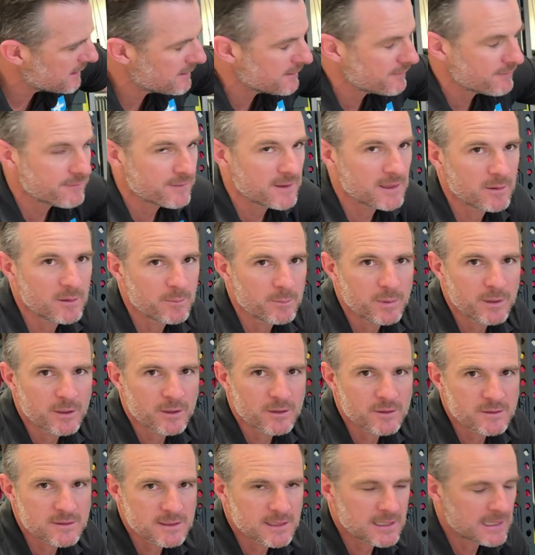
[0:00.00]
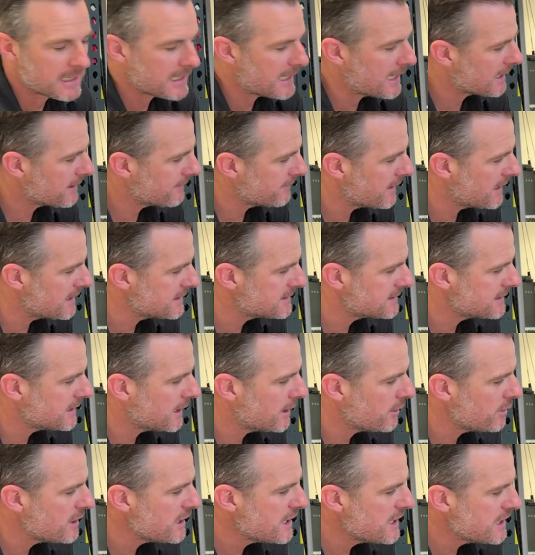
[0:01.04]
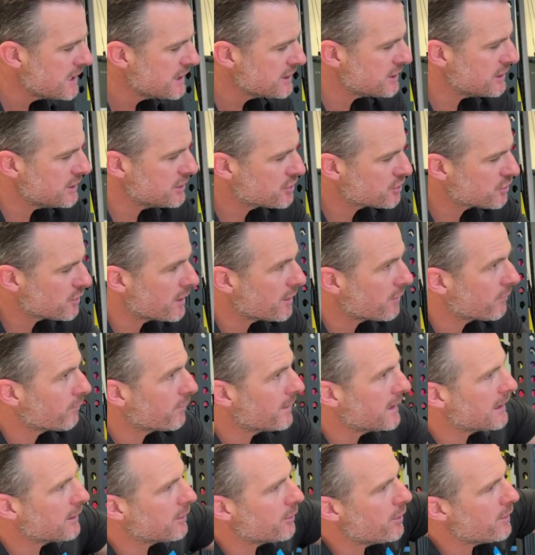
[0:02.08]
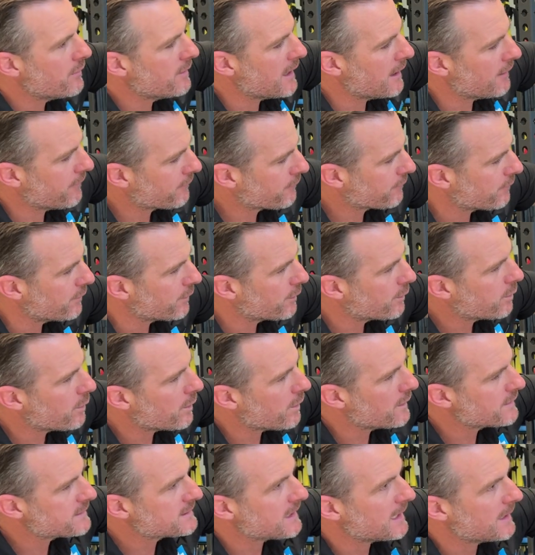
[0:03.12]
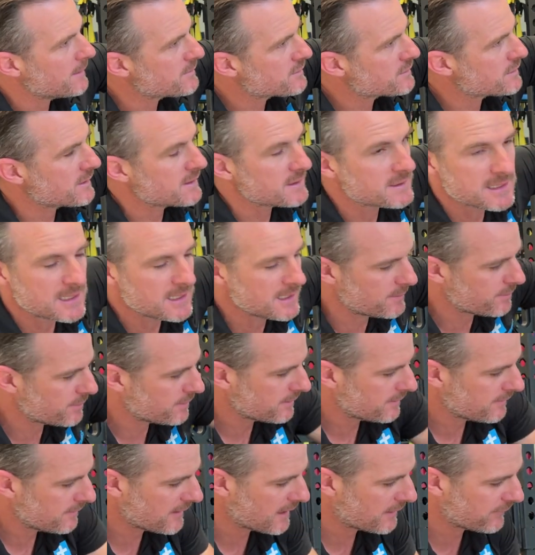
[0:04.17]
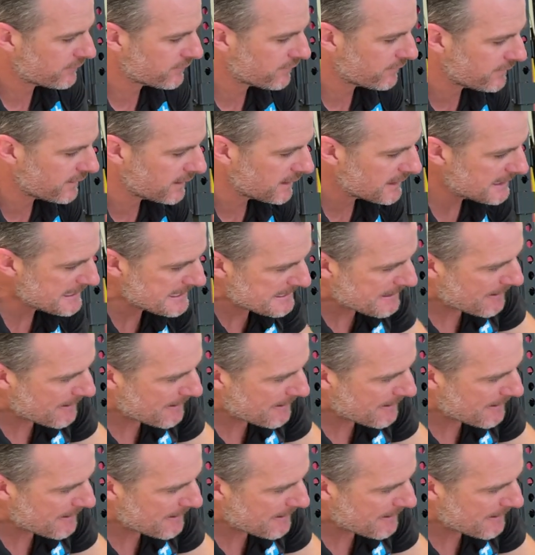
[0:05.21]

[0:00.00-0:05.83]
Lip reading: and the femur because of that lack of the ACL. She's trying to relearn that through quads, hamstrings, hip, that sort of thing.